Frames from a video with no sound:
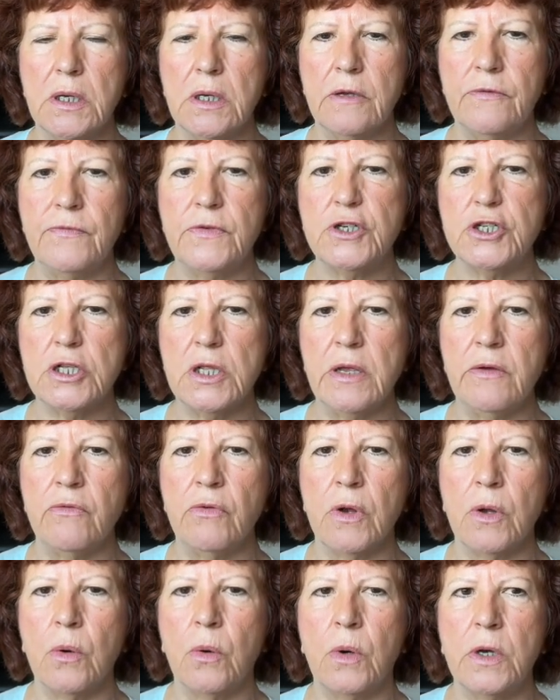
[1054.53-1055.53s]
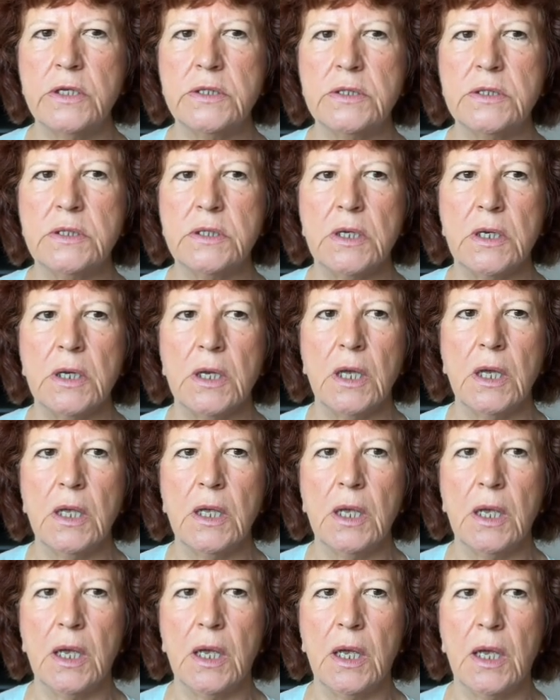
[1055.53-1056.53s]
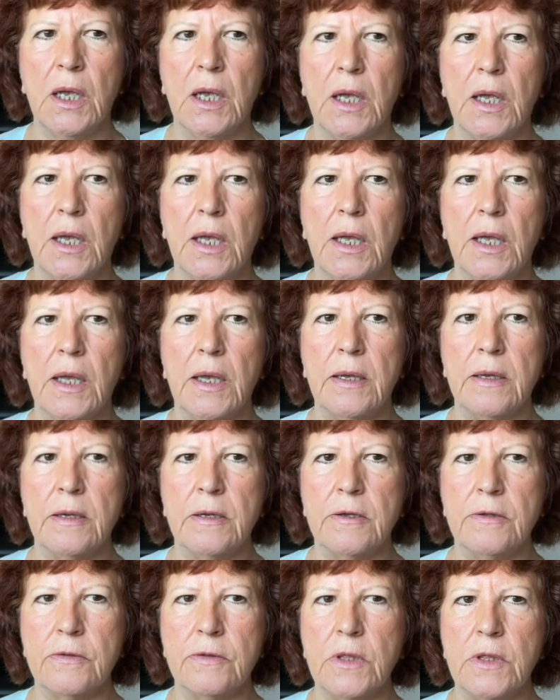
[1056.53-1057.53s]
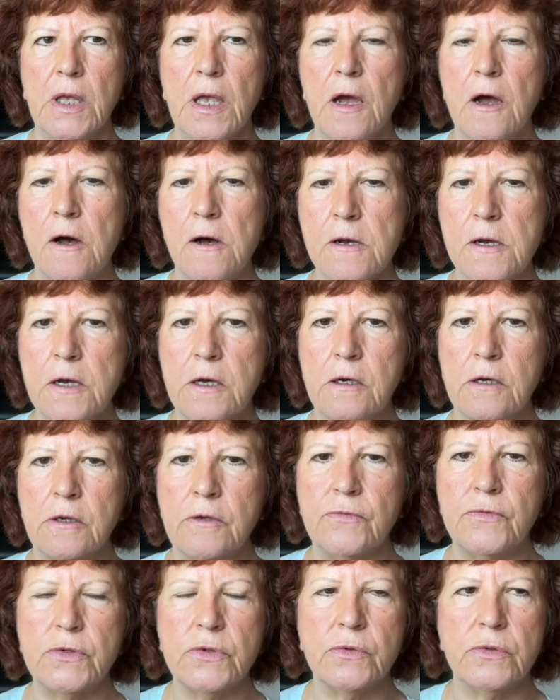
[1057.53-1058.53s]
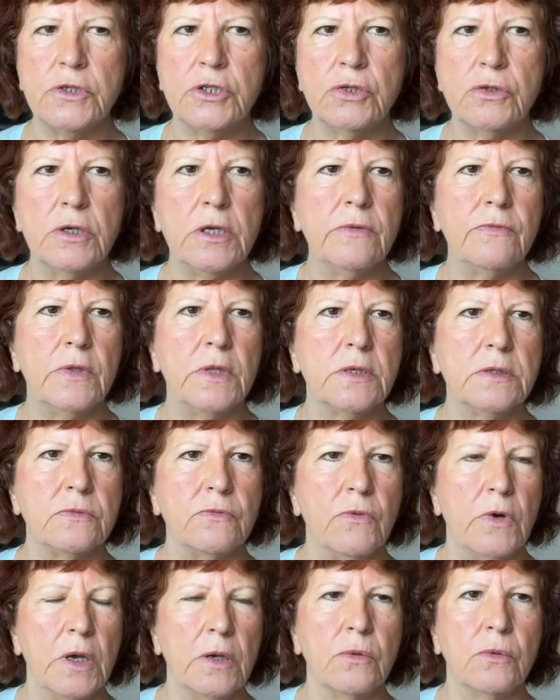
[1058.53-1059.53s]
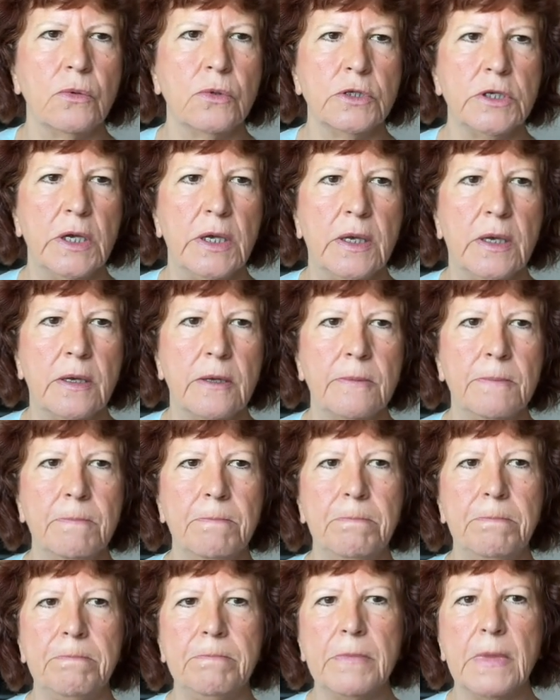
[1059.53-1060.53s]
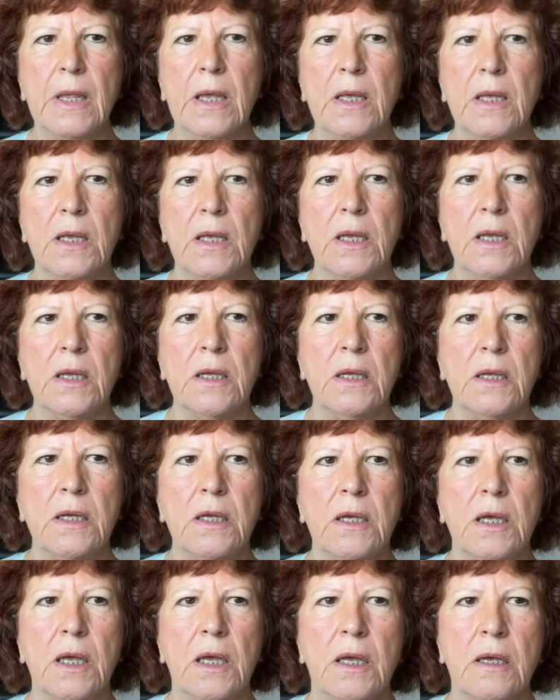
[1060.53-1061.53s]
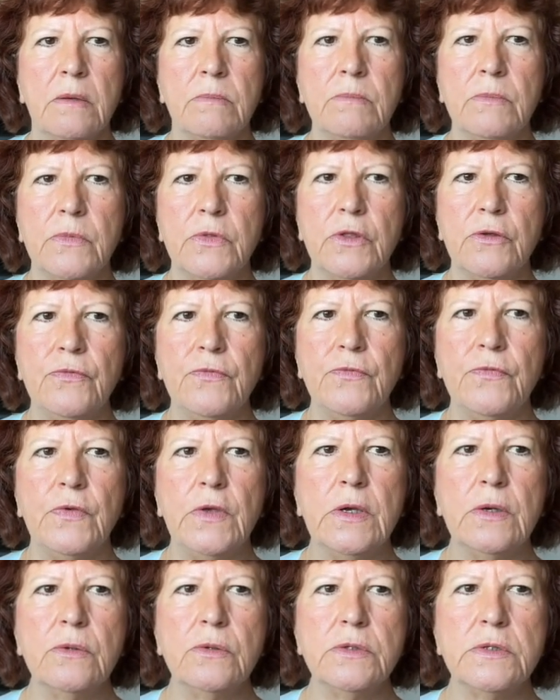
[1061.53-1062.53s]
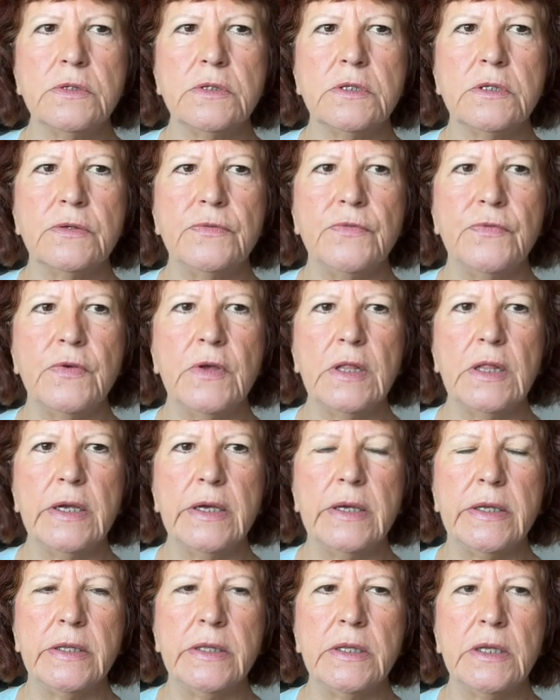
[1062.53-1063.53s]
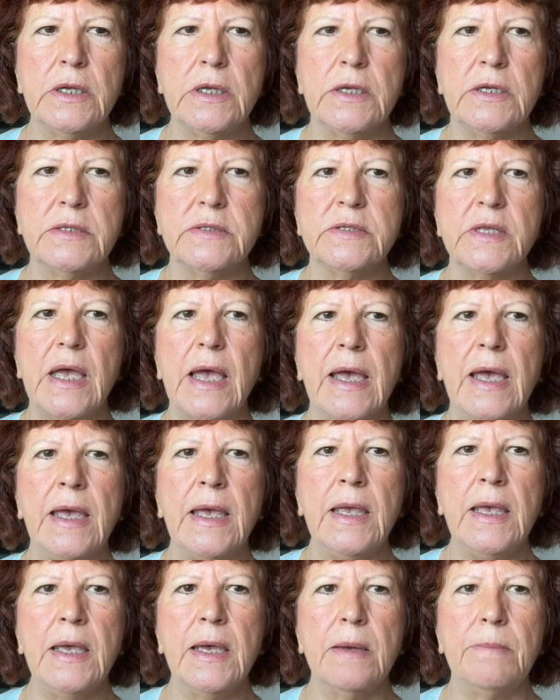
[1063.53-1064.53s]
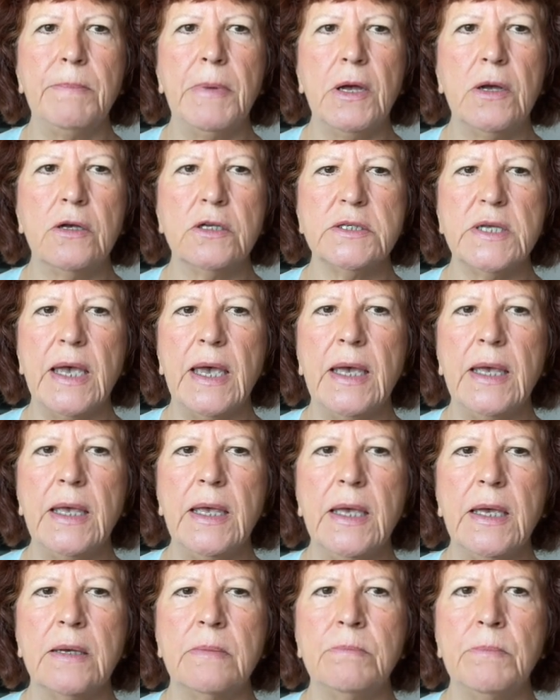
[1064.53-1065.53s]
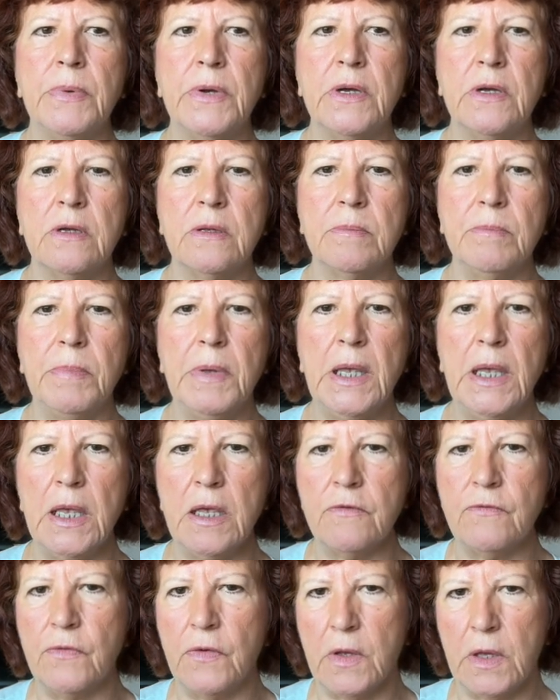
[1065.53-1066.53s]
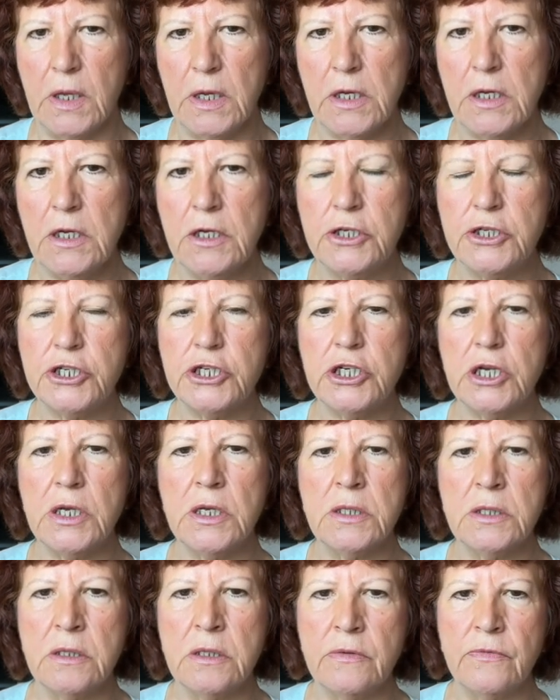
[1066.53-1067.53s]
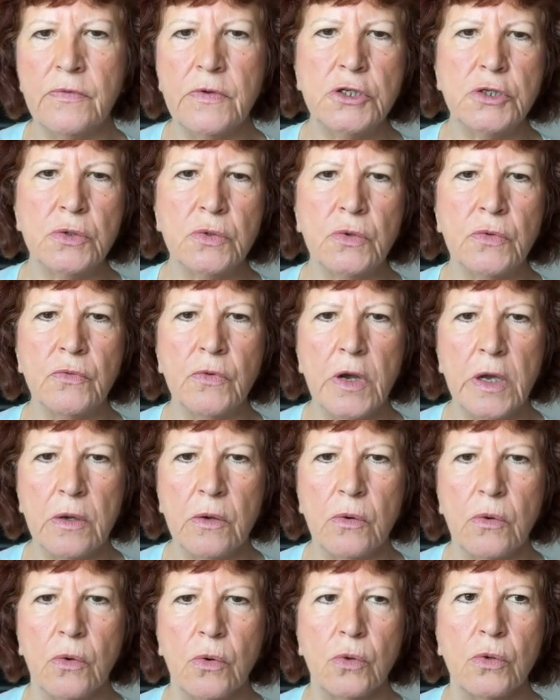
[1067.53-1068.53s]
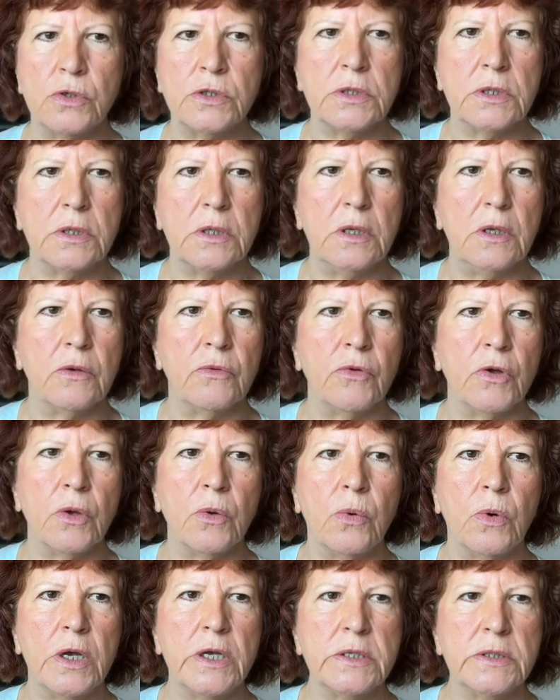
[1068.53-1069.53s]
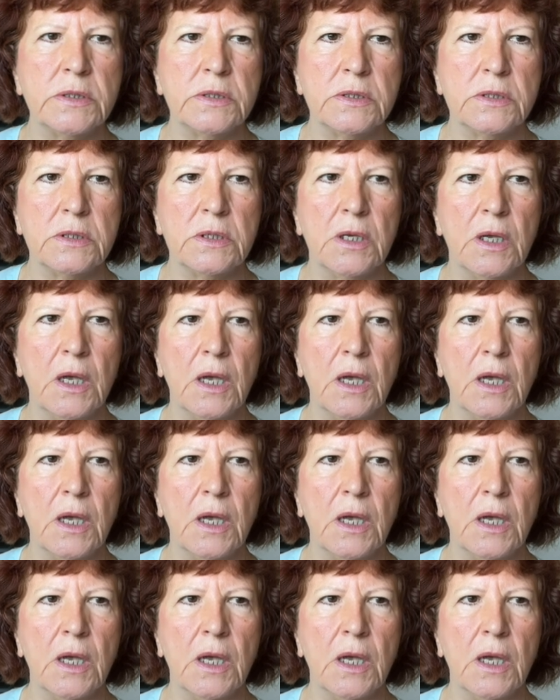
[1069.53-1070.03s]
officially requesting the archive to retrieve this record here. The fields to fill in, it's Part A and Part B for each individual record you request.